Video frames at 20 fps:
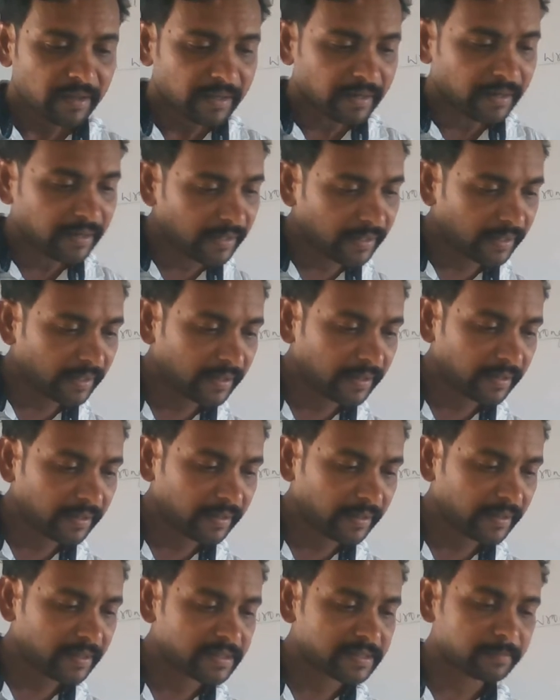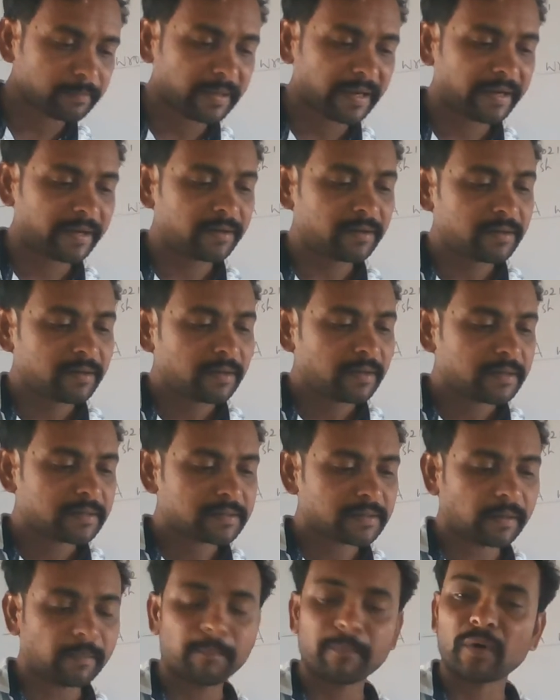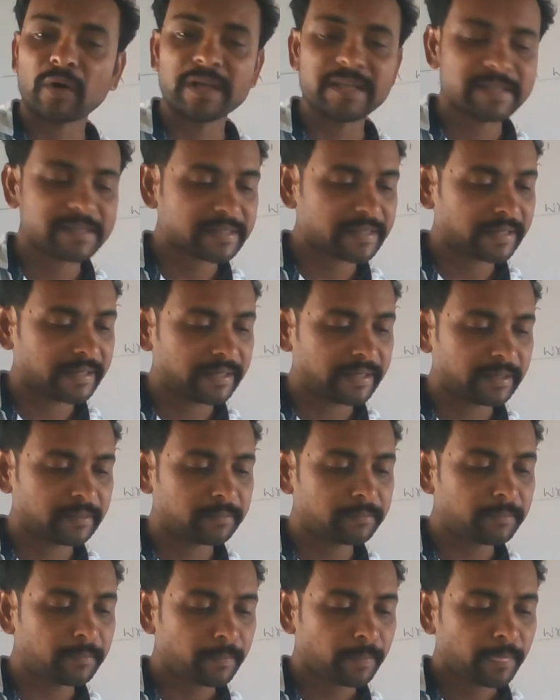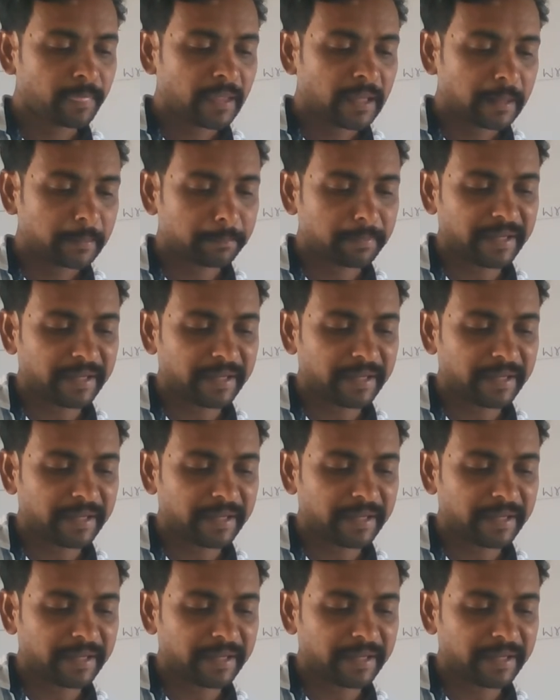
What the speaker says: Lingered in his mind. Some boys seldom